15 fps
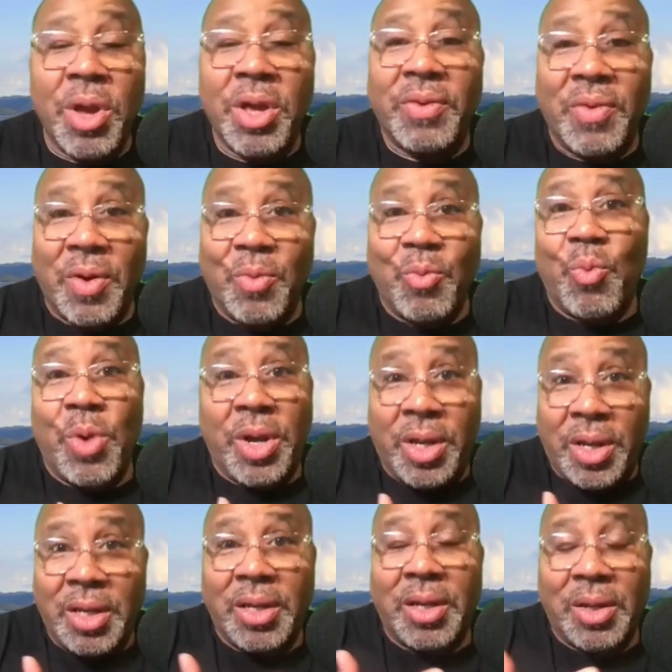we
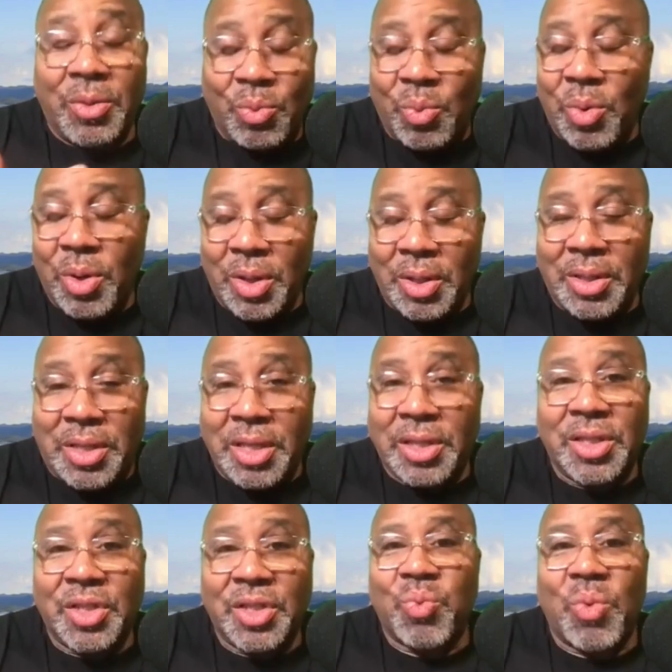we
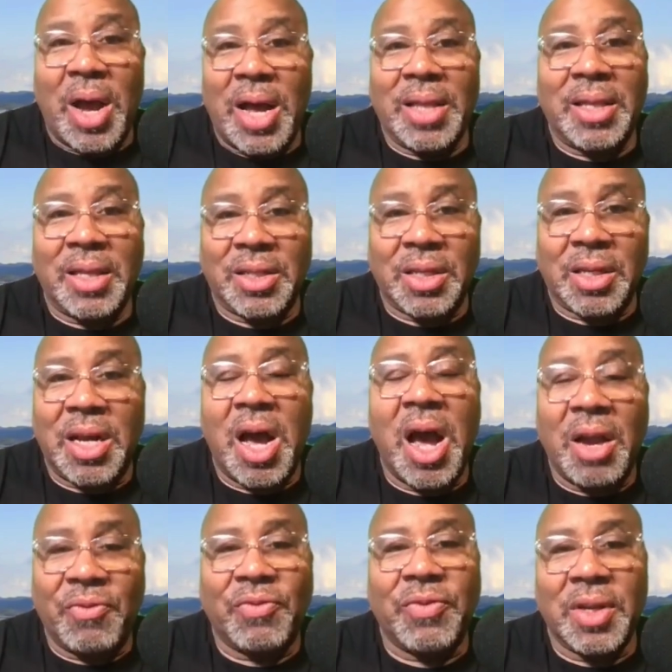this is why there's a
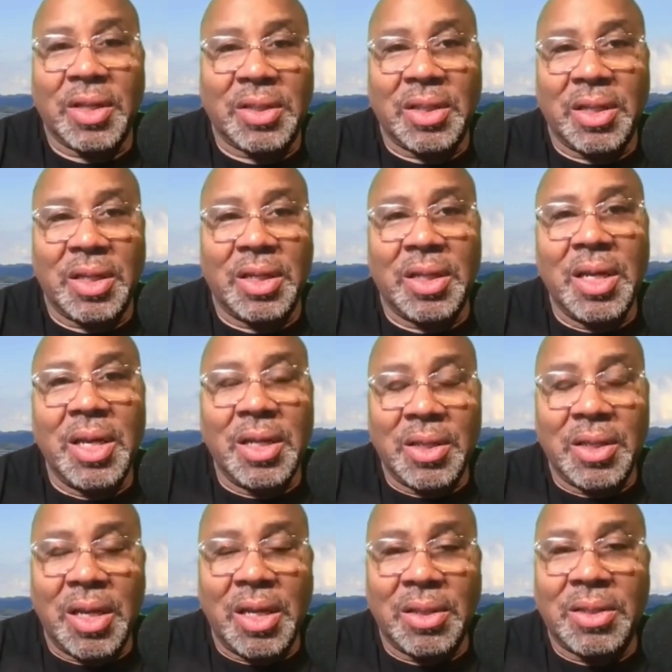conflict
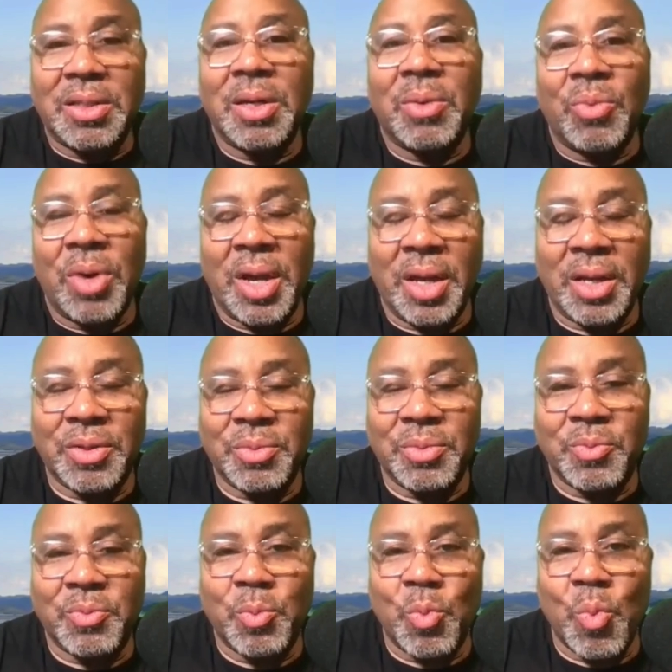in some ways
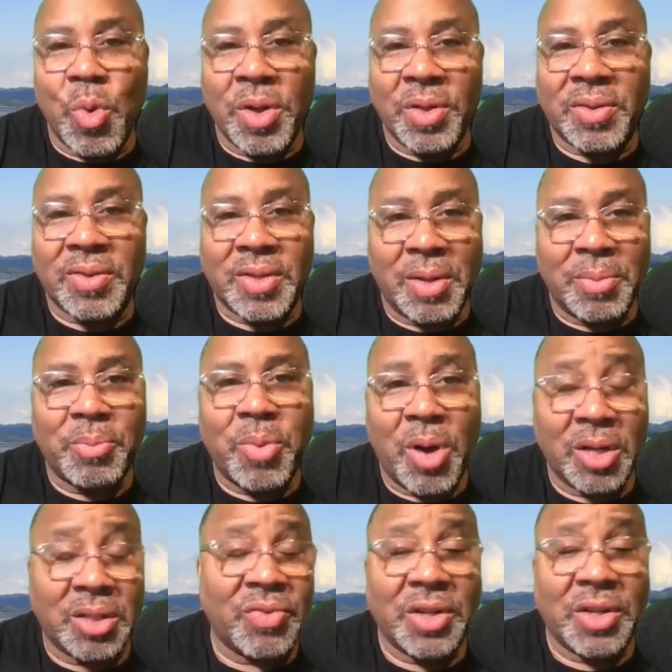with some
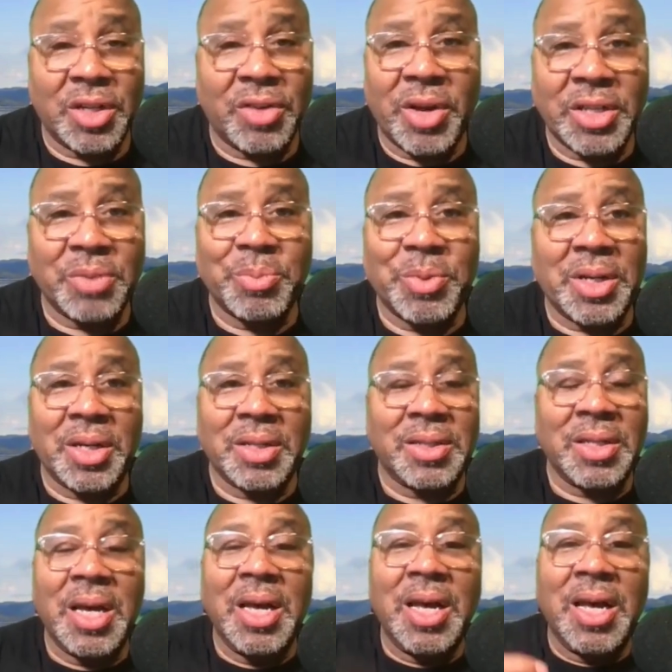parts of our generation because
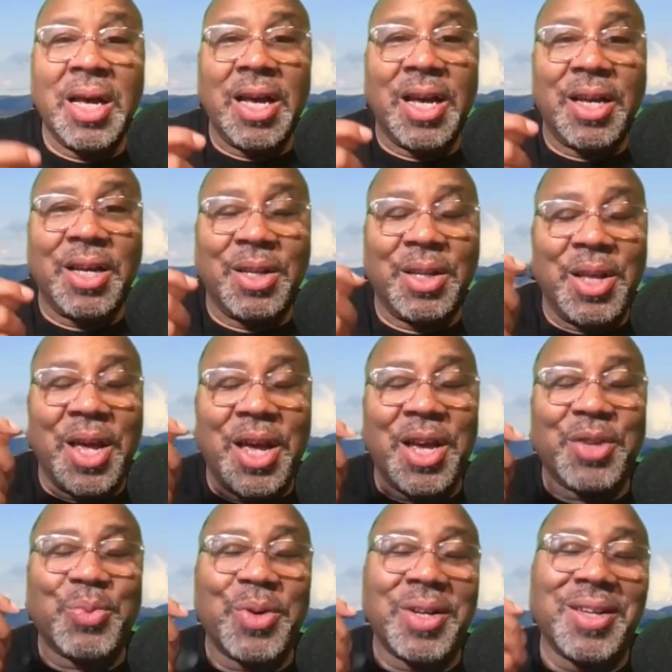
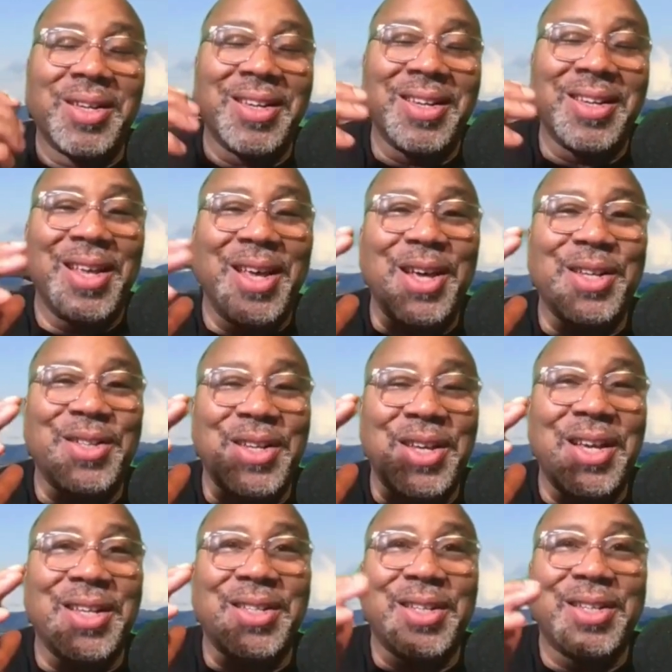here's what here's
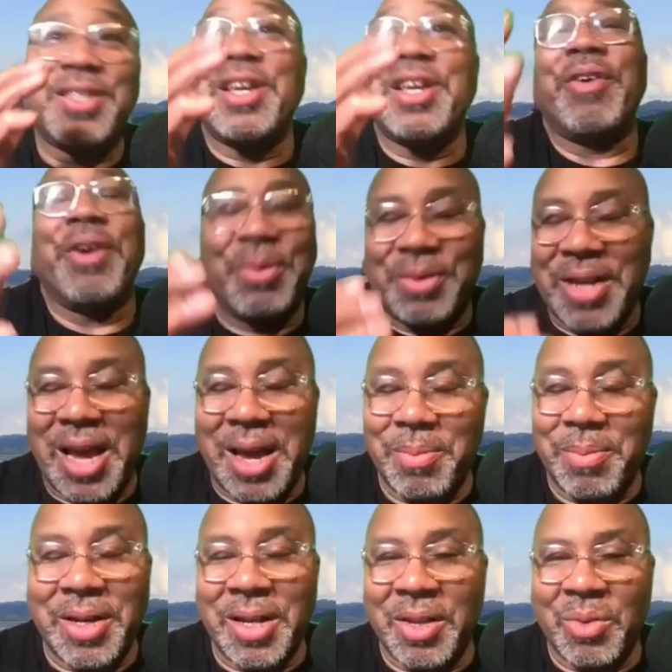here's a stereotype
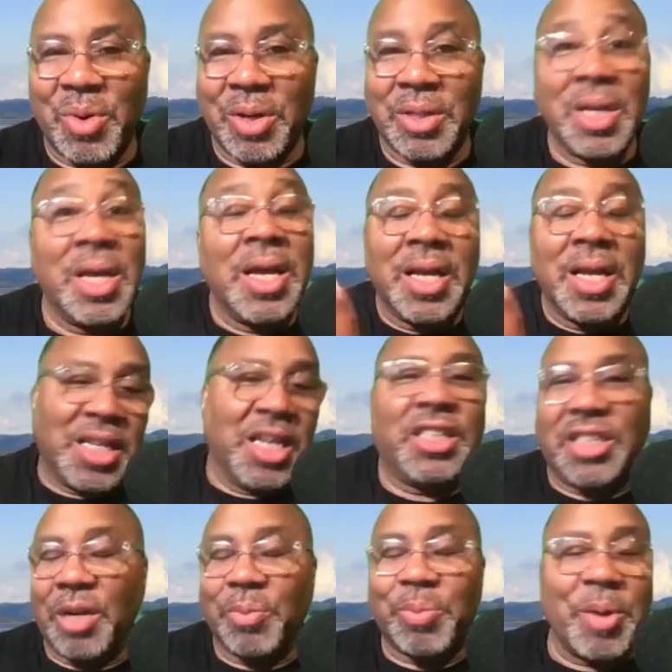in other words
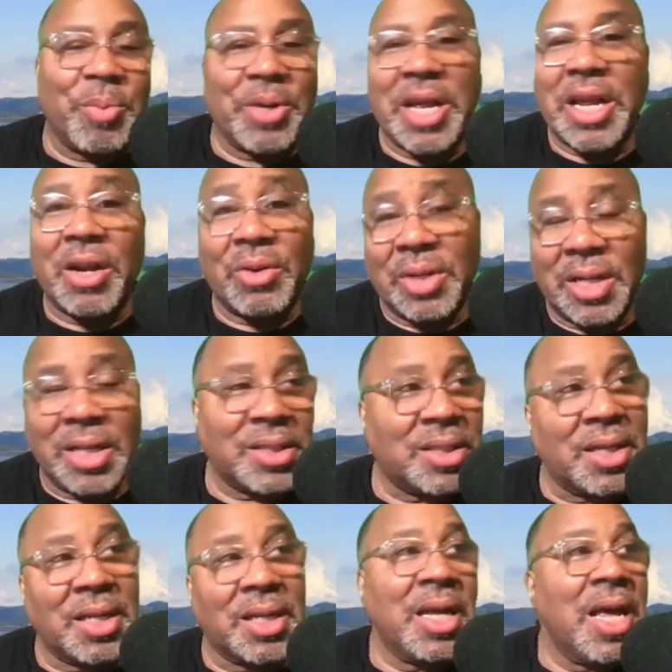these young people they don't
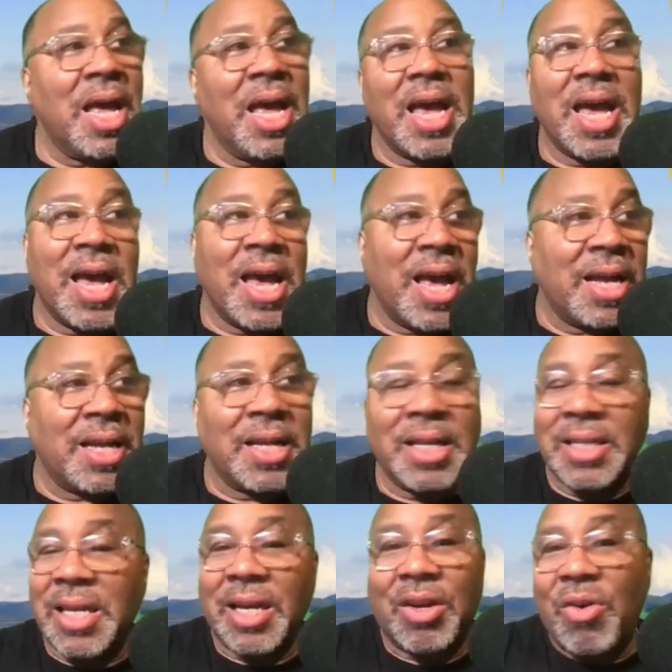listen and
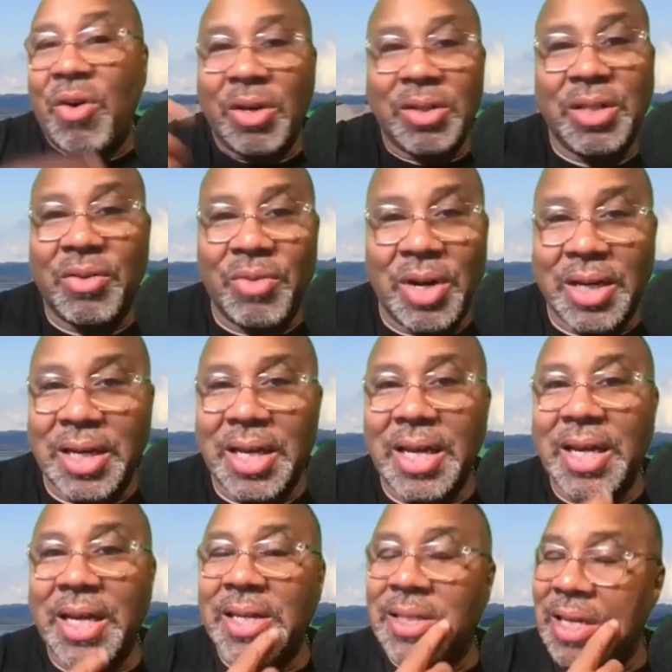they're causing a
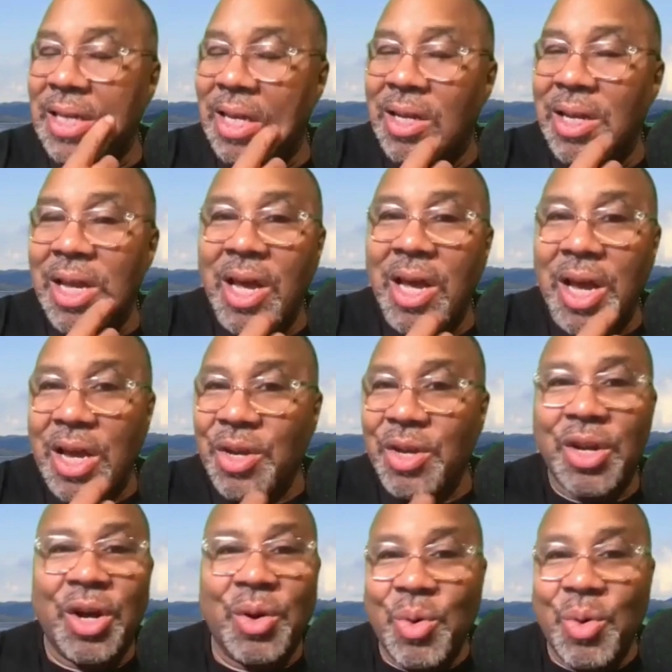ruckus and you
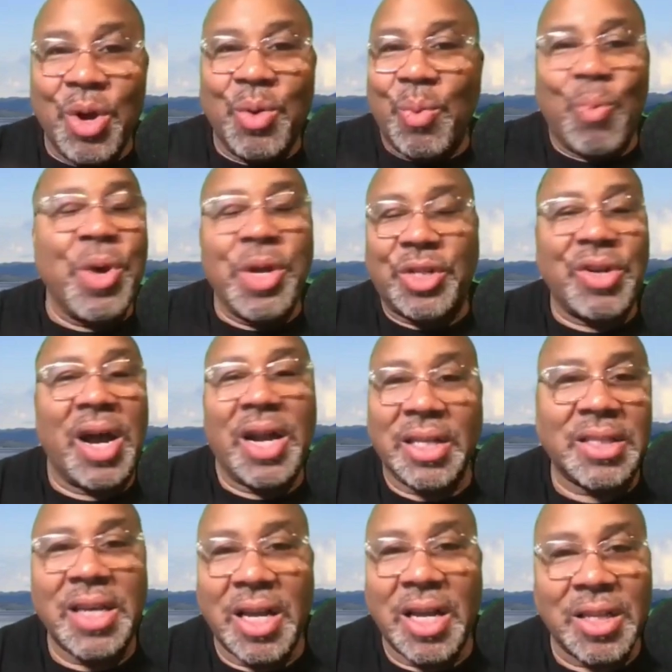know we try to
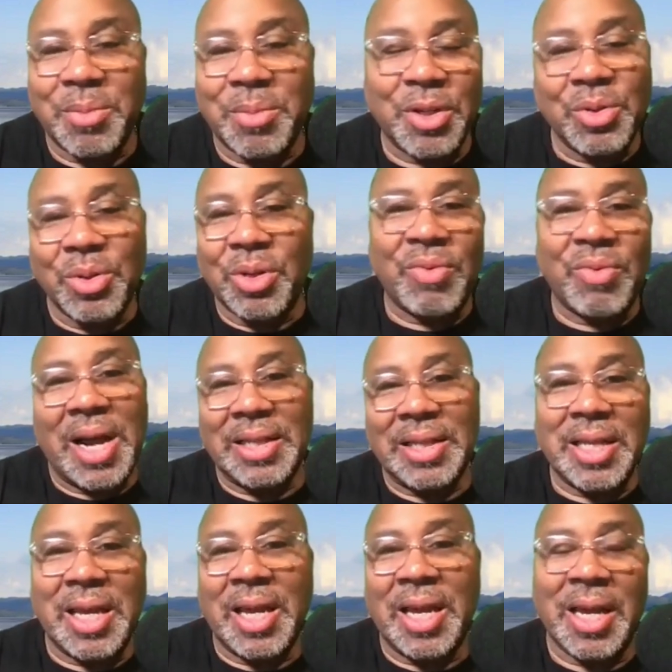tell them to do the right
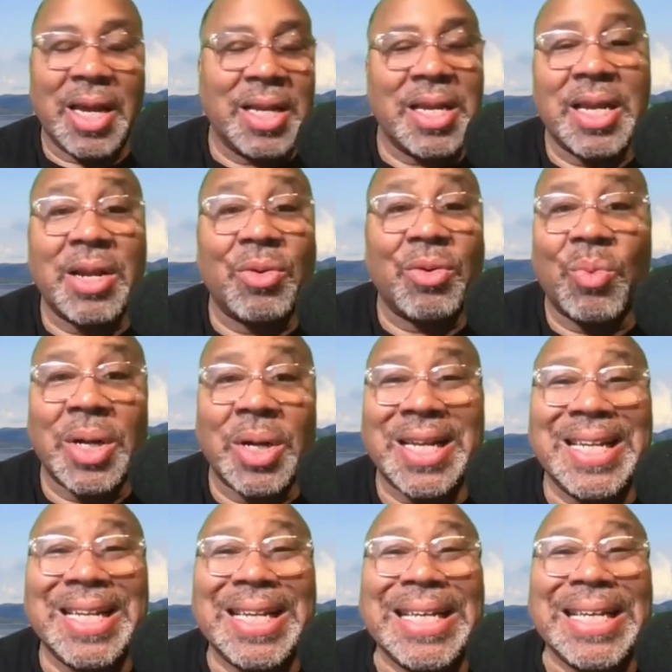thing and they don't want to
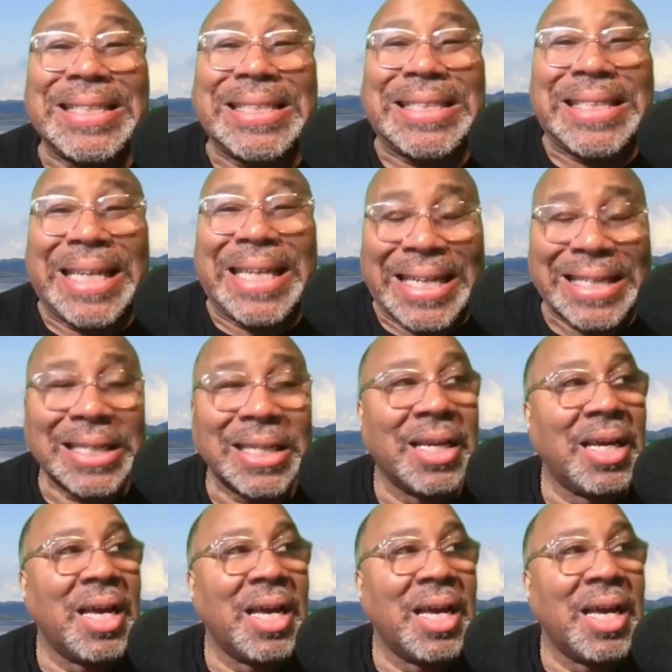listen